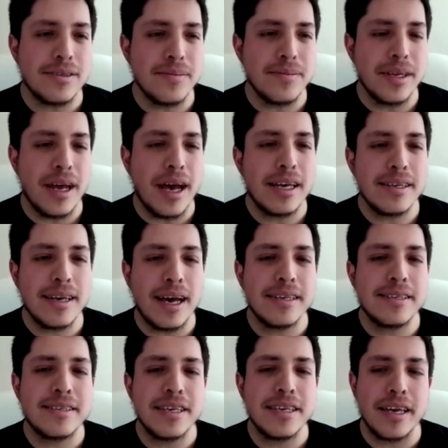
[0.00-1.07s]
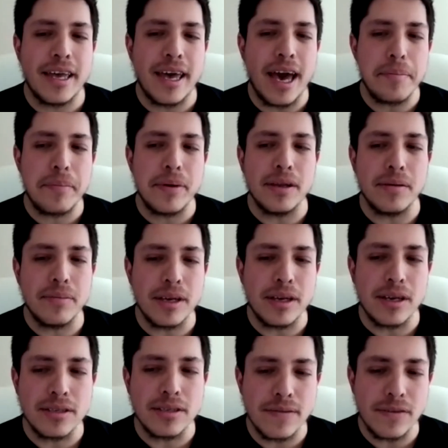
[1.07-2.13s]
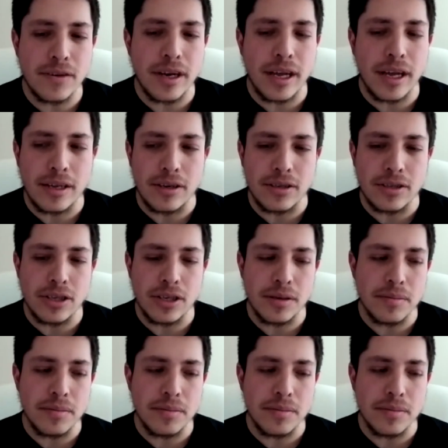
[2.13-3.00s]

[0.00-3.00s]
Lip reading: man. I see it happening because of your energy,